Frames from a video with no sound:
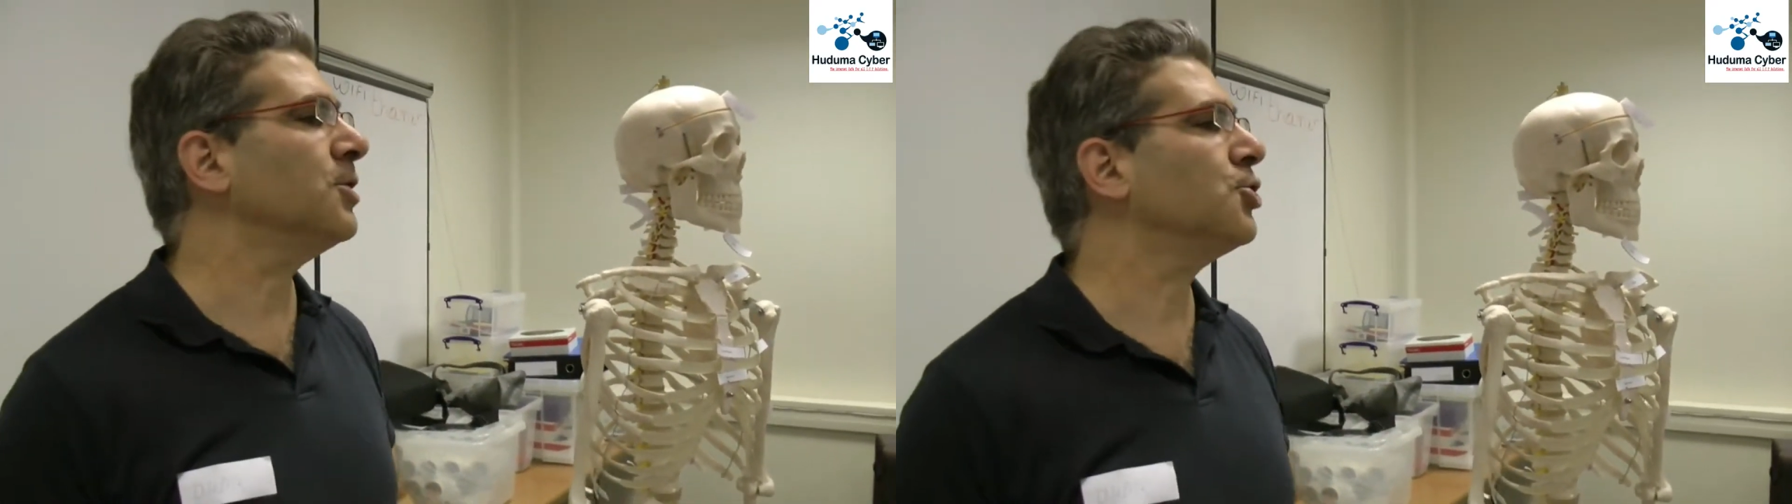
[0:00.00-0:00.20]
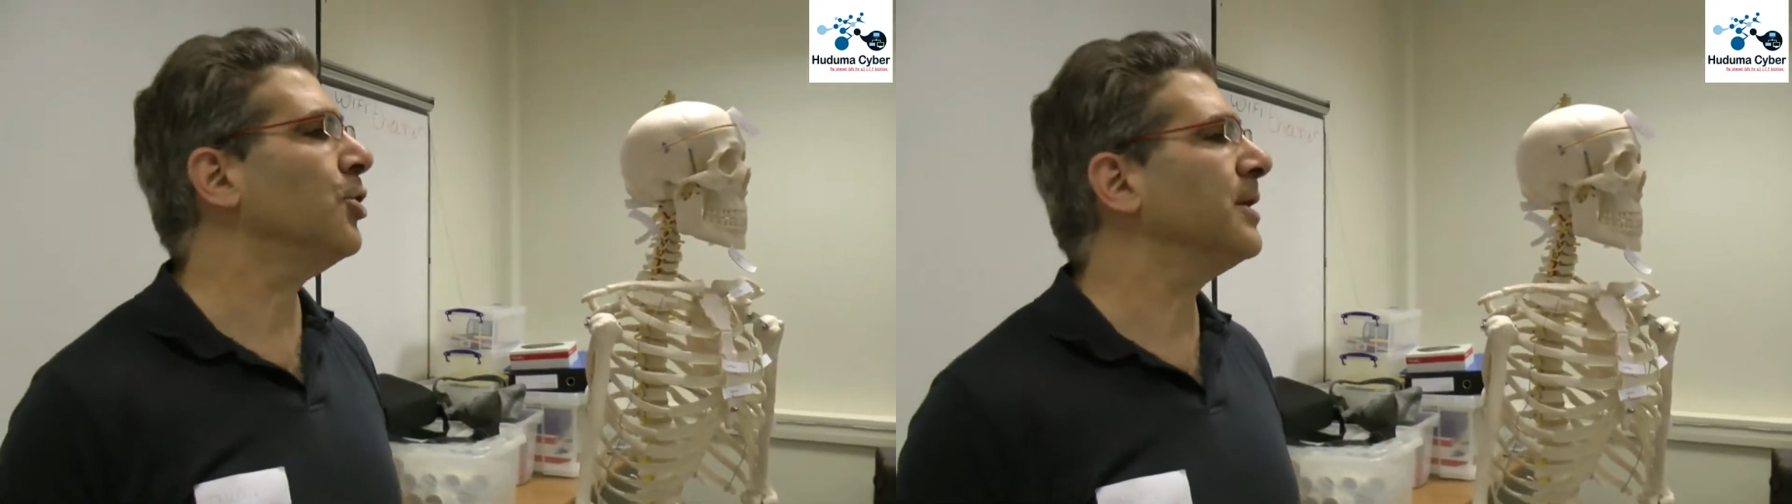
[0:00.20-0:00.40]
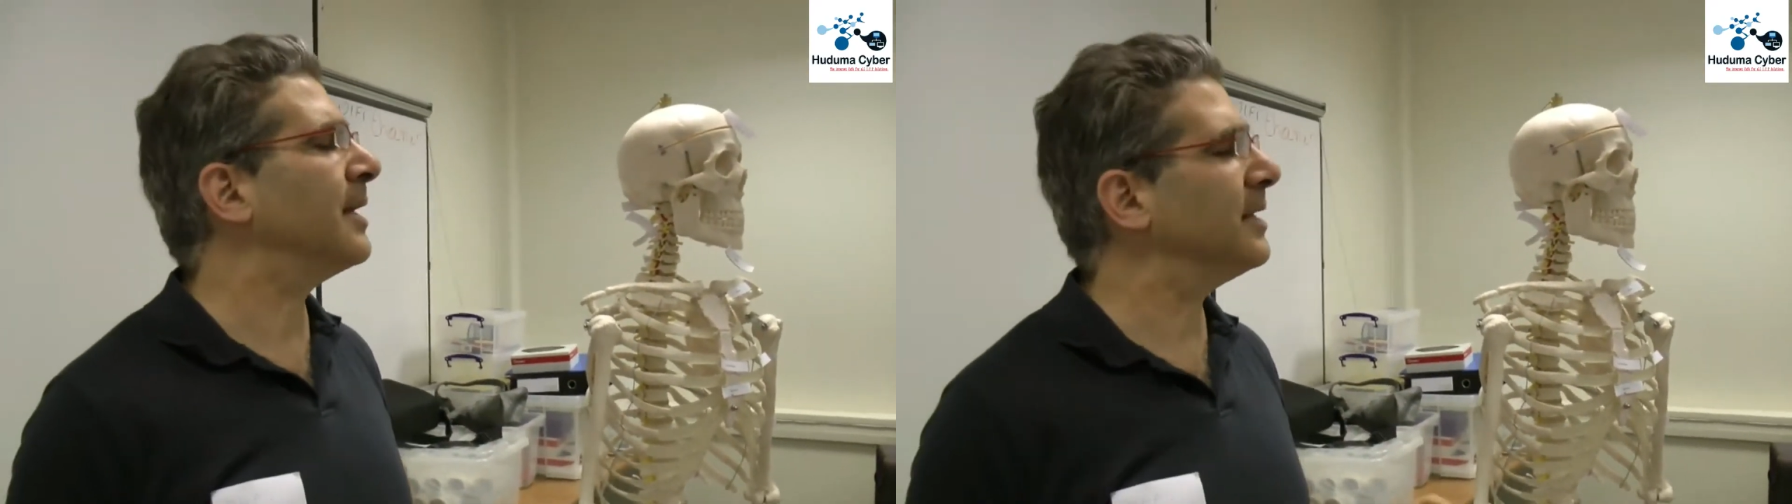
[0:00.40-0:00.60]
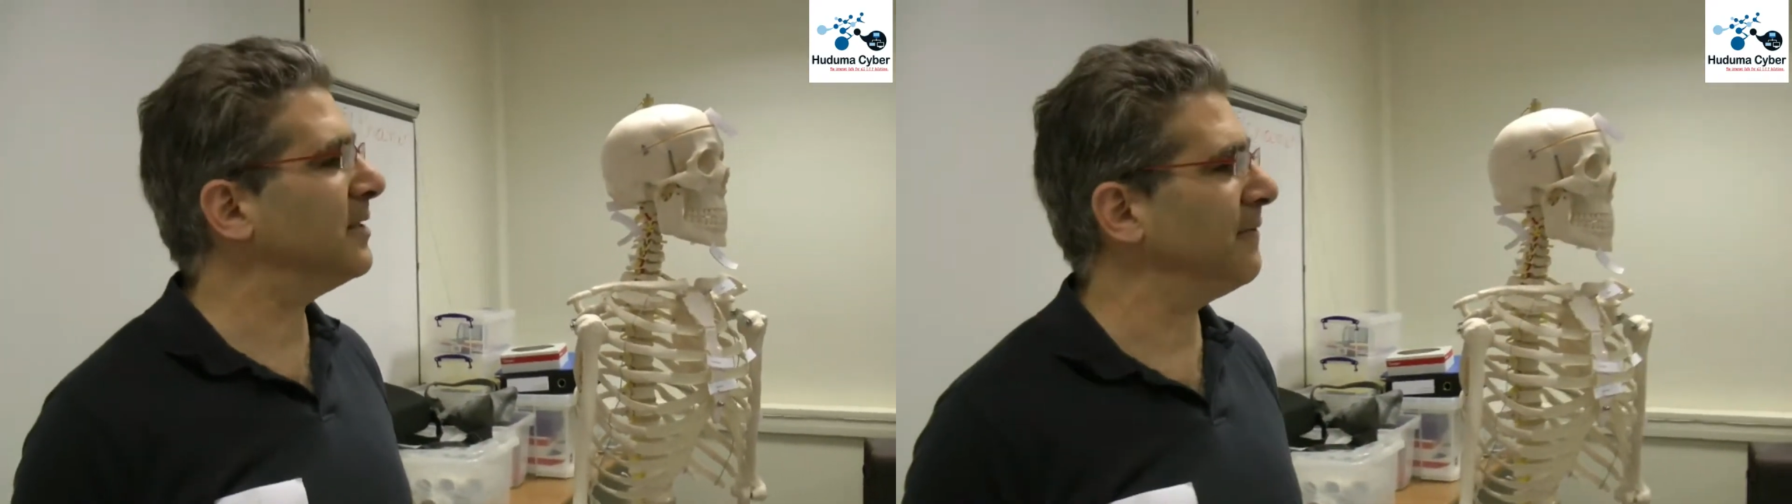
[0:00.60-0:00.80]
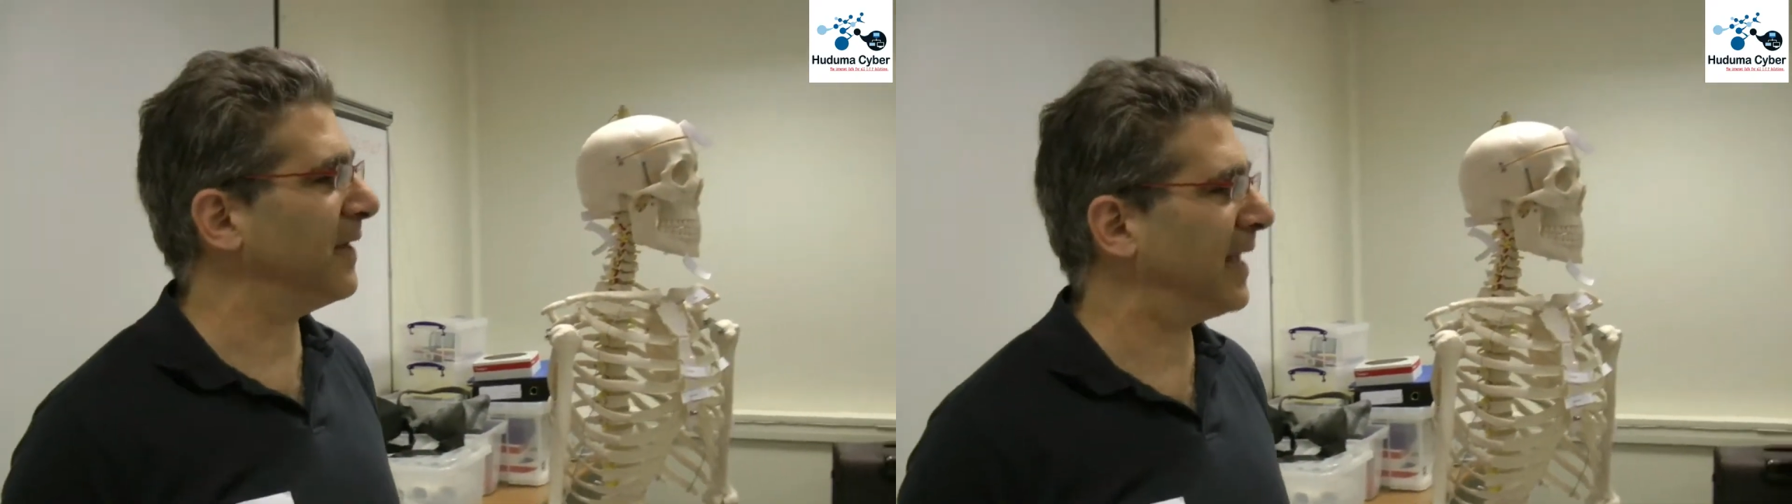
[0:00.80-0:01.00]
joint
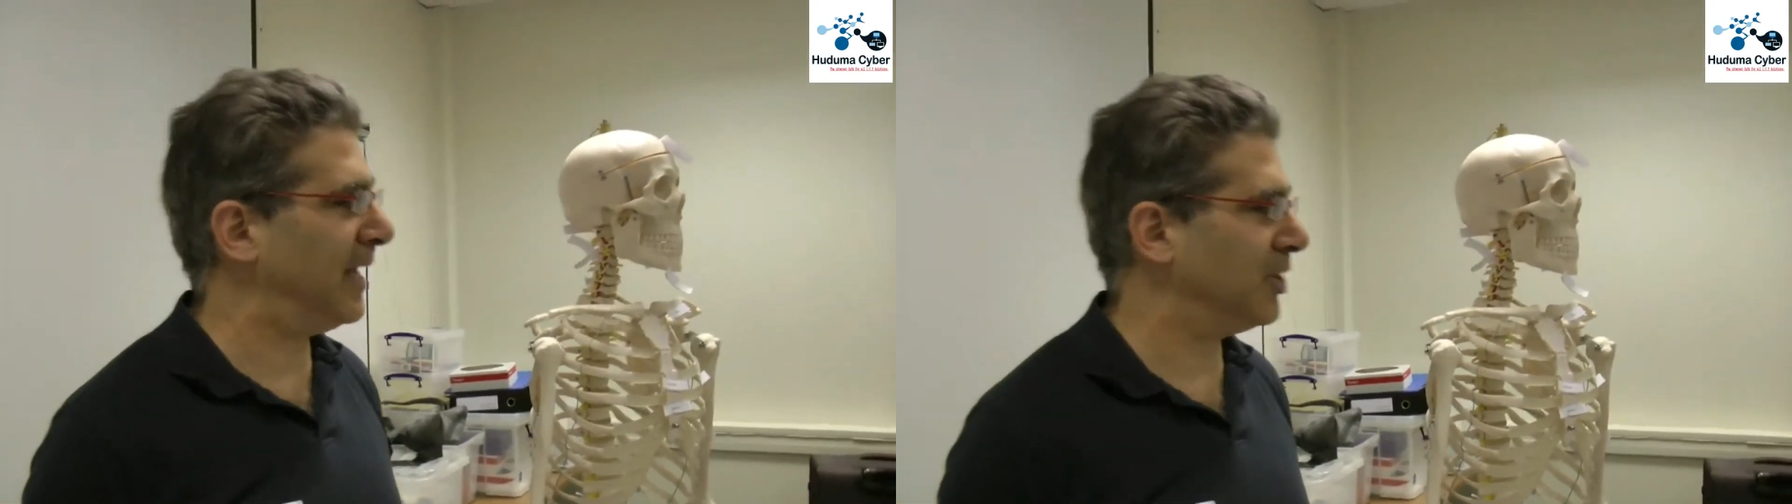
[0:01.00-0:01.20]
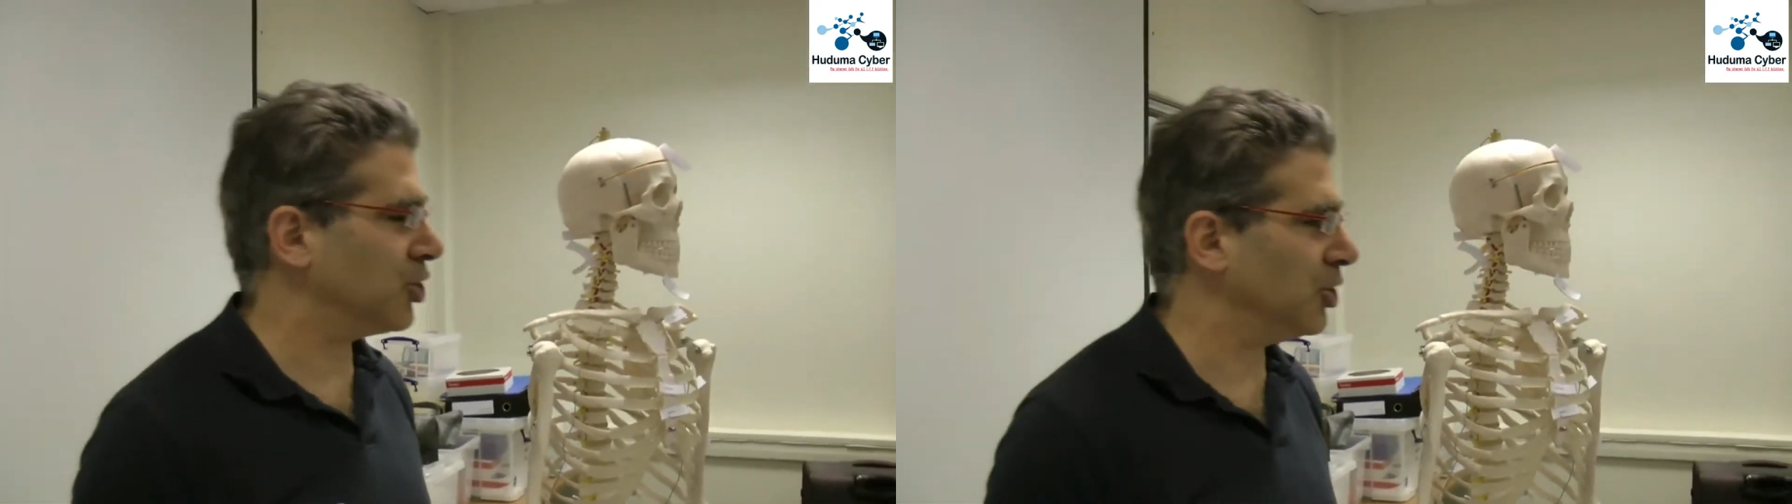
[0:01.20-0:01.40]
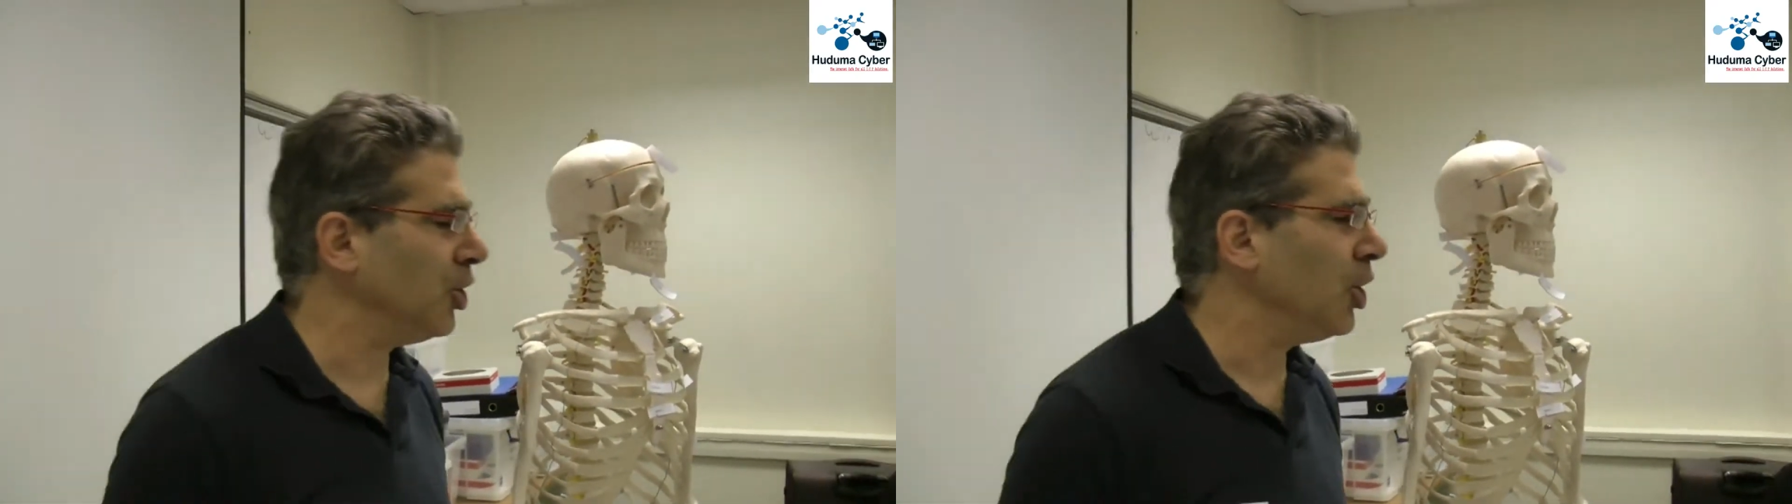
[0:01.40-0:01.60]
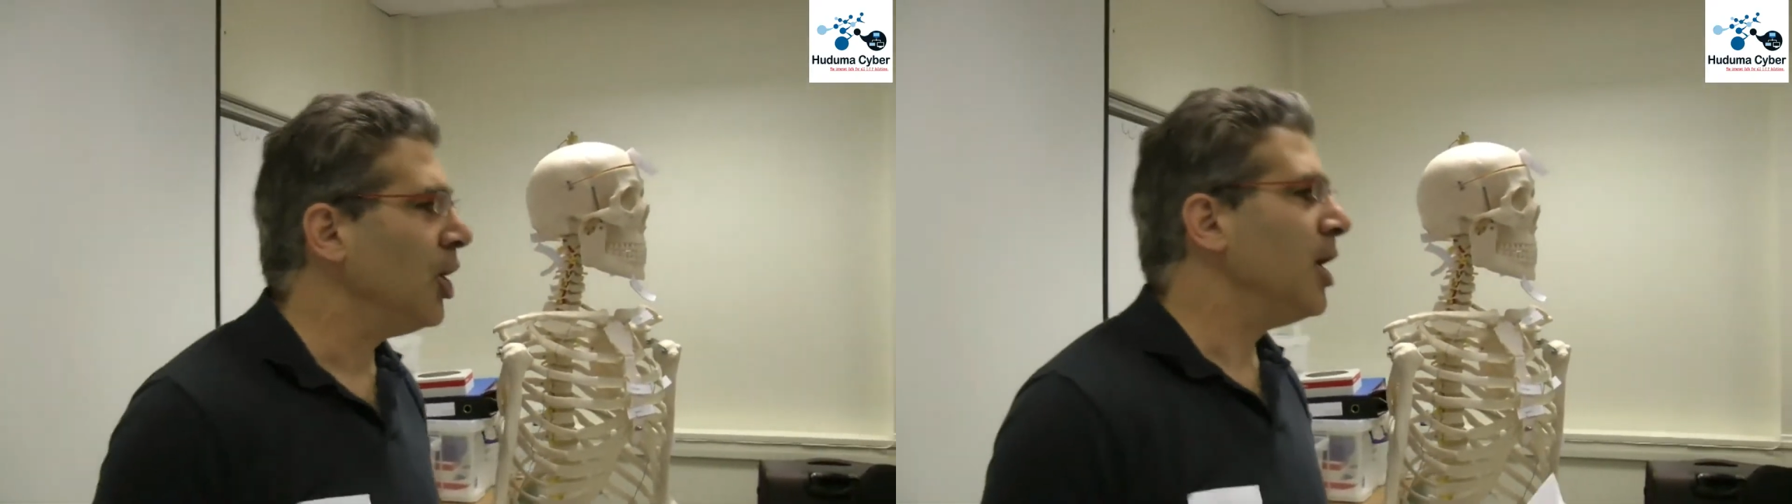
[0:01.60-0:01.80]
classification.